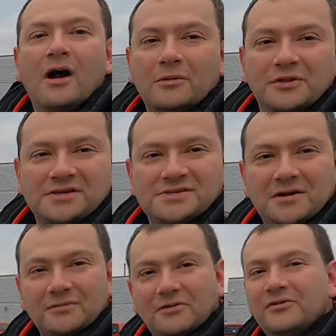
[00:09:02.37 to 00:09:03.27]
car with a
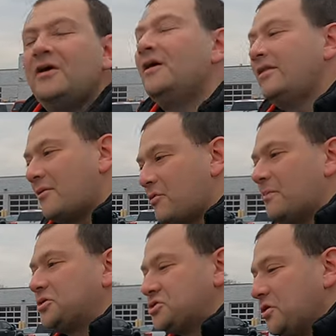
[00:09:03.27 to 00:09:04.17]
sunroof. They were
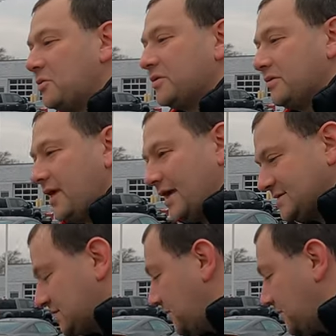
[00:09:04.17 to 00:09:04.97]
much newer than that.